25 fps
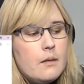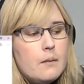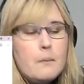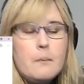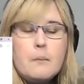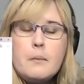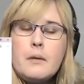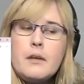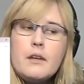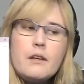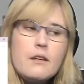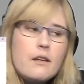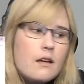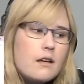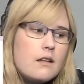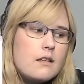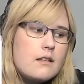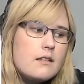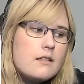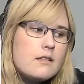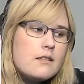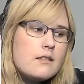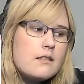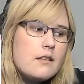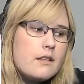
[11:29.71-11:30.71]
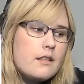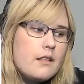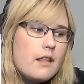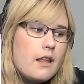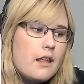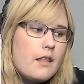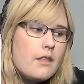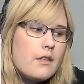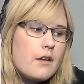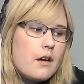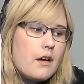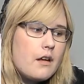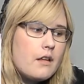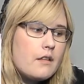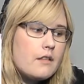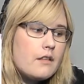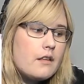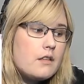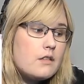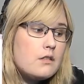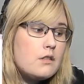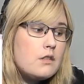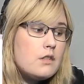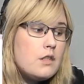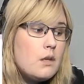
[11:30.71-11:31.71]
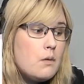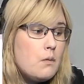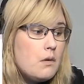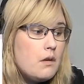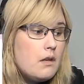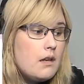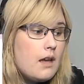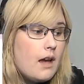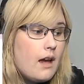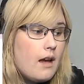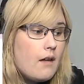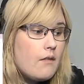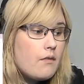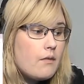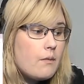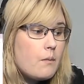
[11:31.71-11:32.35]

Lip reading: because they thought that she would have